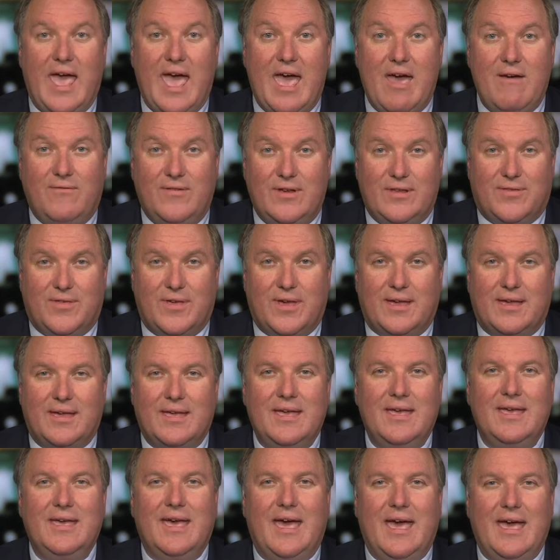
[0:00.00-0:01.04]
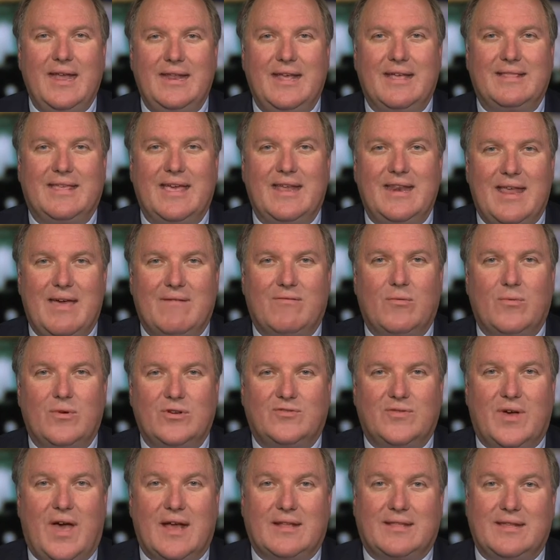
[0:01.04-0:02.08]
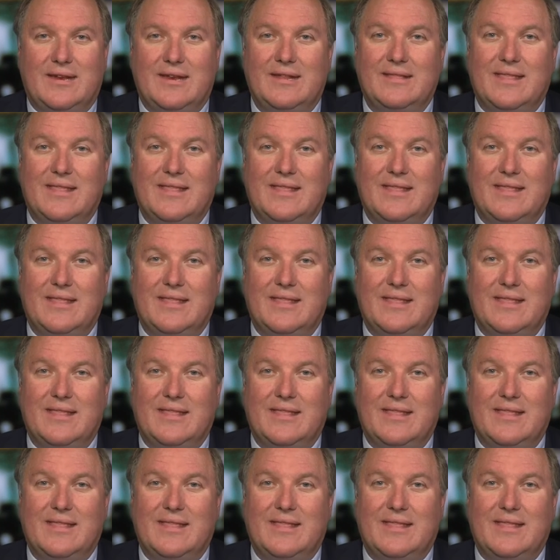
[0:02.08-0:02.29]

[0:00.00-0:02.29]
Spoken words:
Everything. And yet they never retracted it.